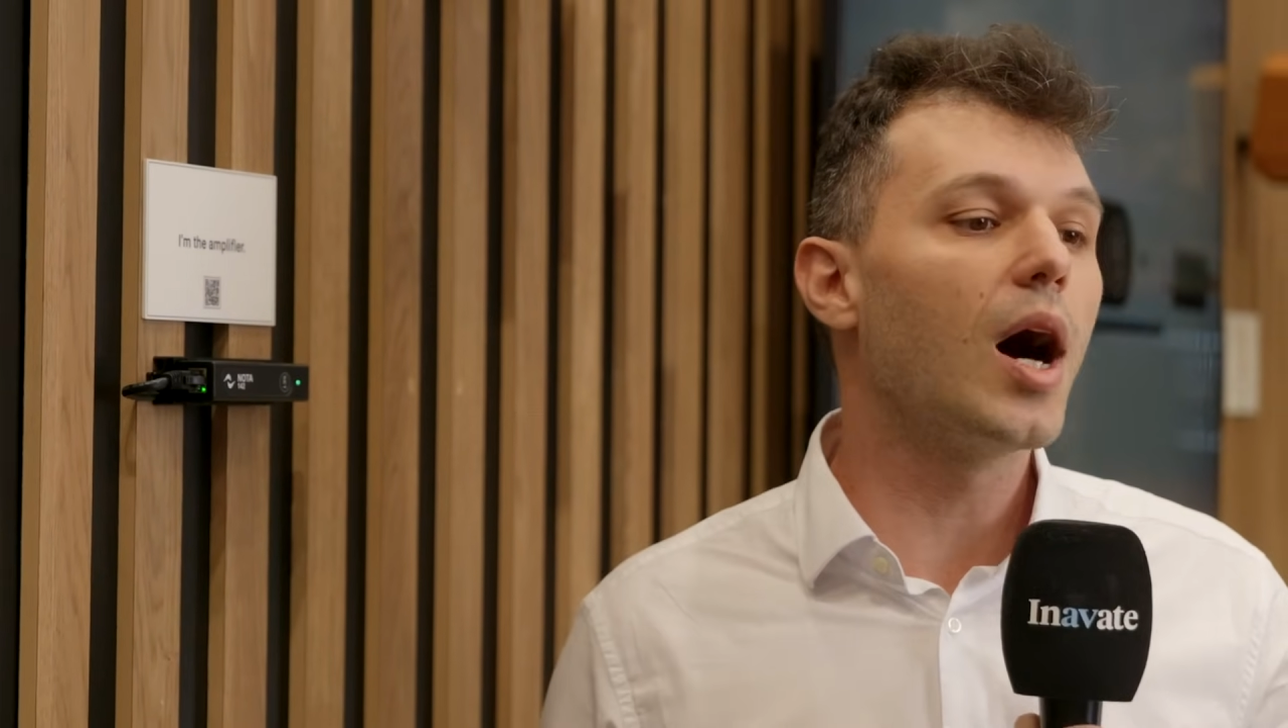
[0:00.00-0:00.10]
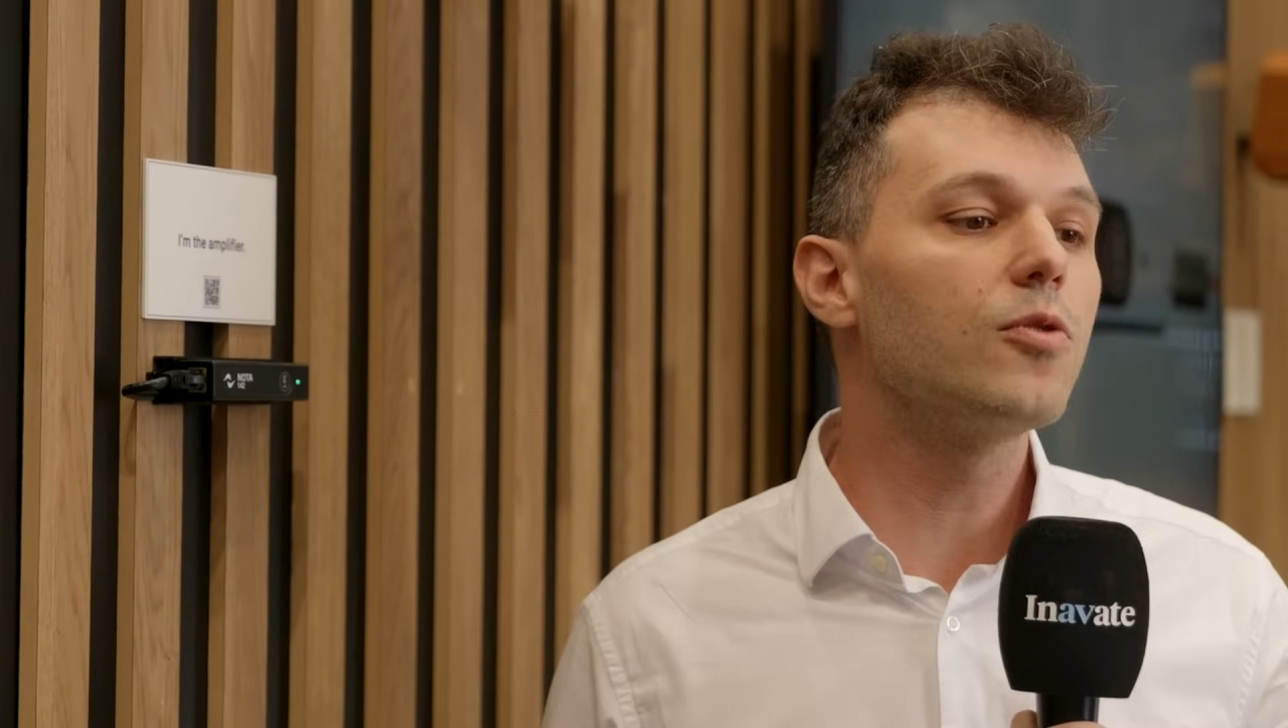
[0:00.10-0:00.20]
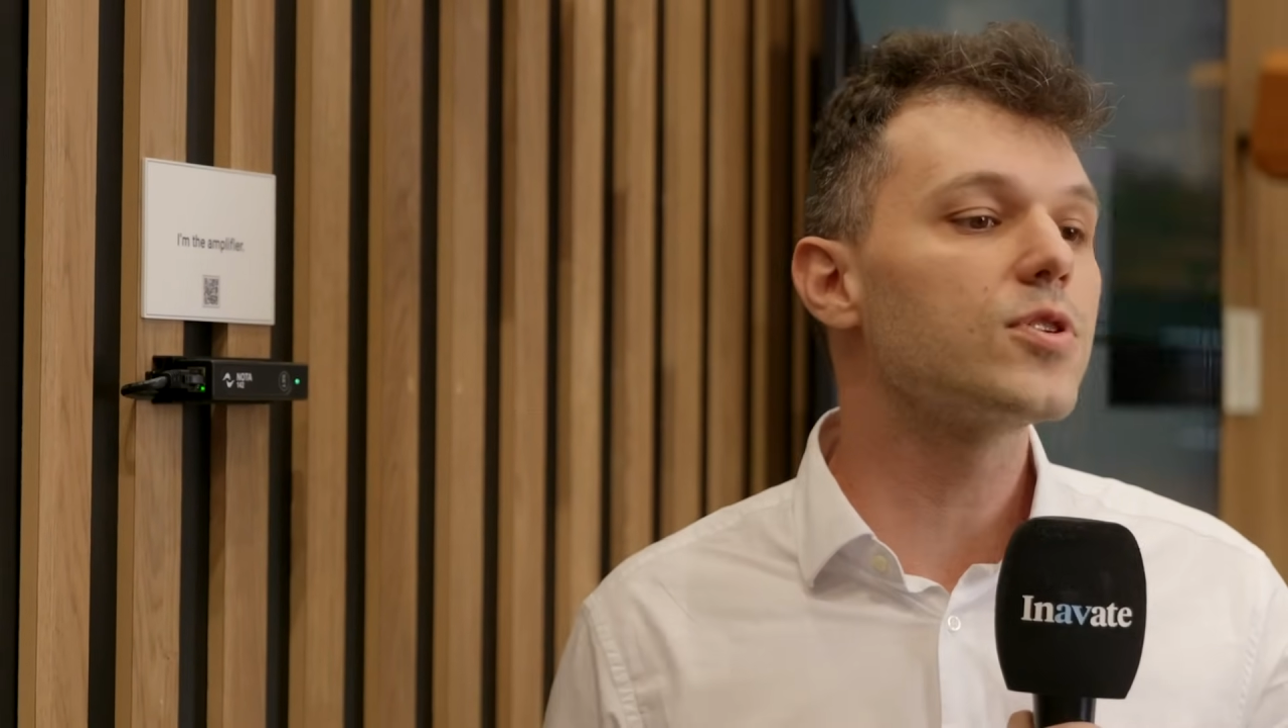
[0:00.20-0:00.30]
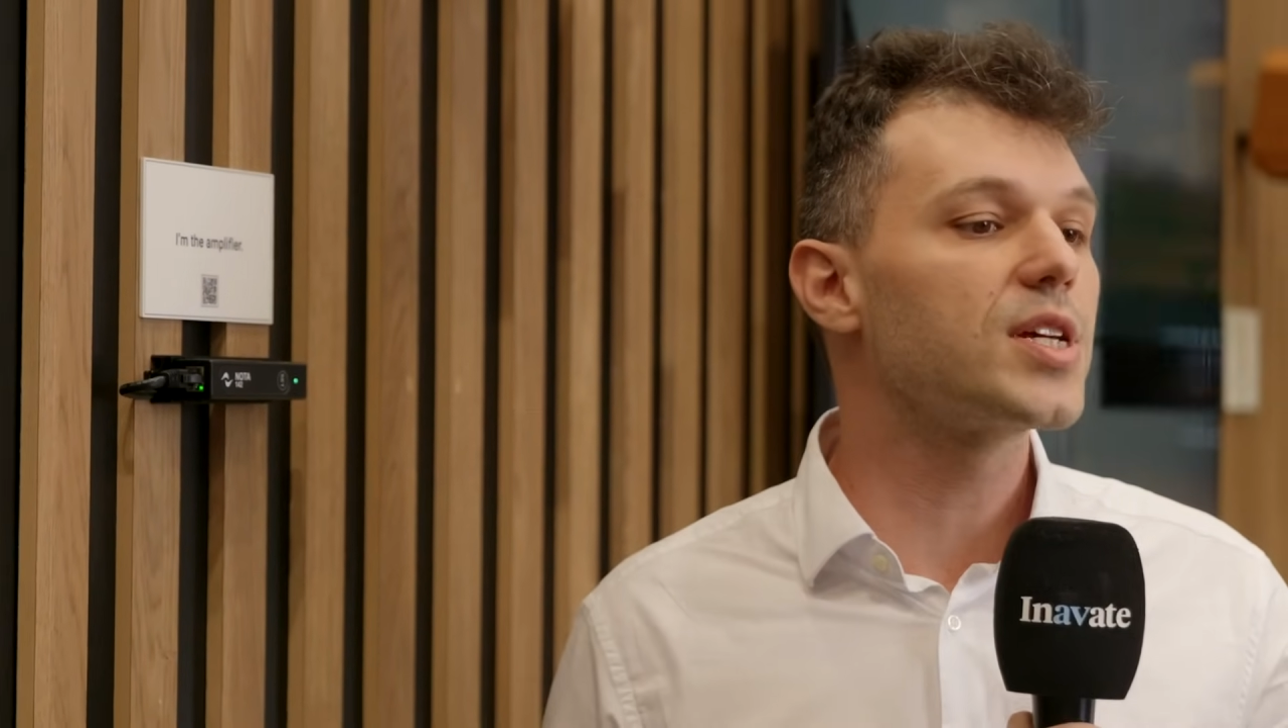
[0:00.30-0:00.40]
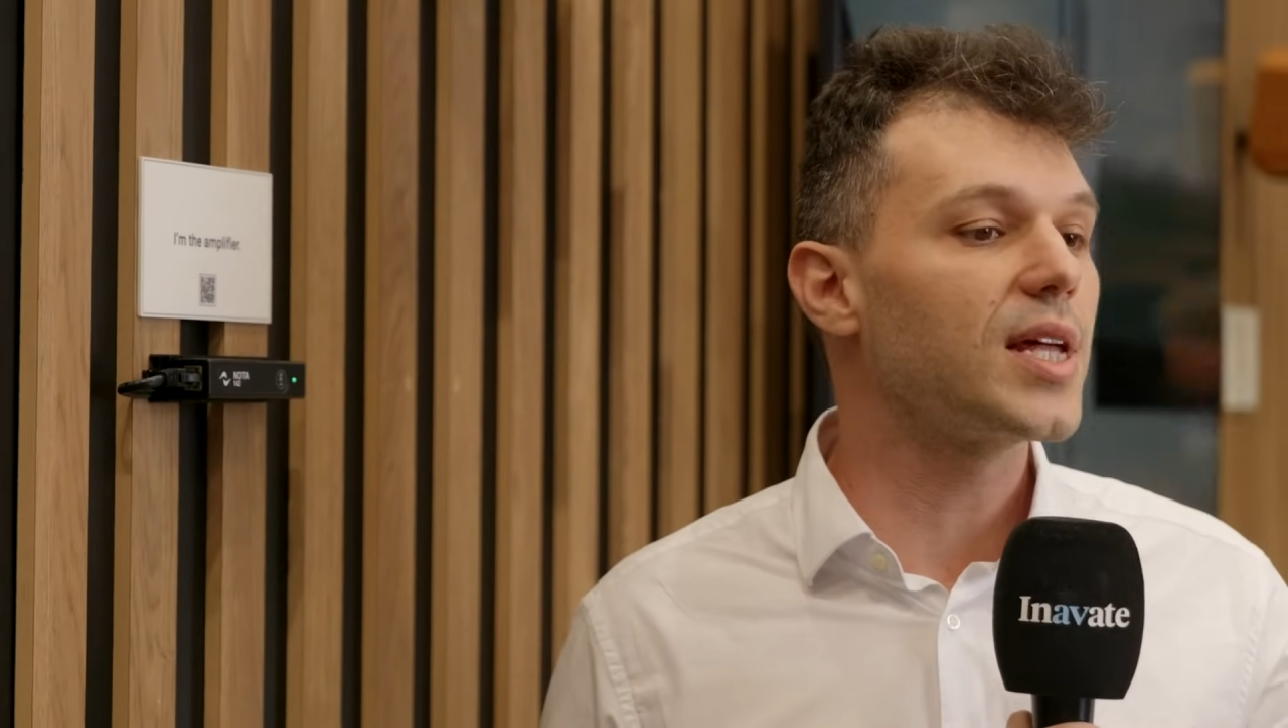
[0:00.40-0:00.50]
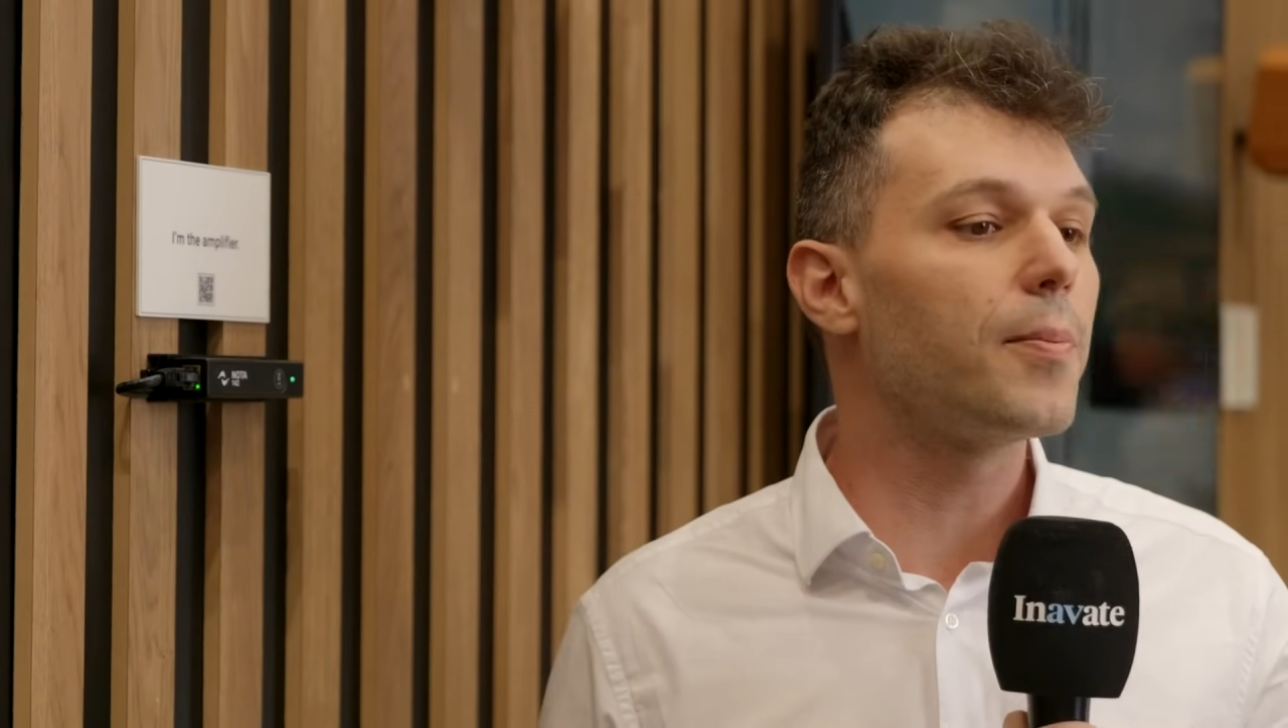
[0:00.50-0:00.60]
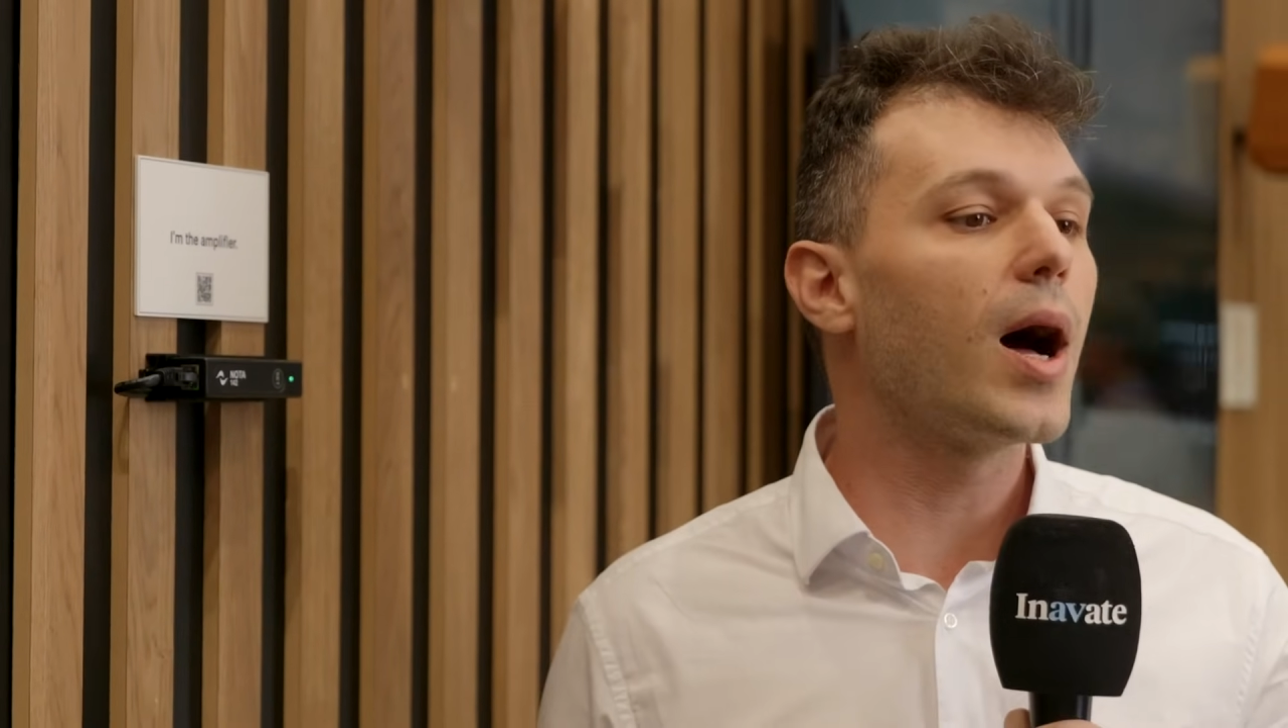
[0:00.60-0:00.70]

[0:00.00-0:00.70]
auto setup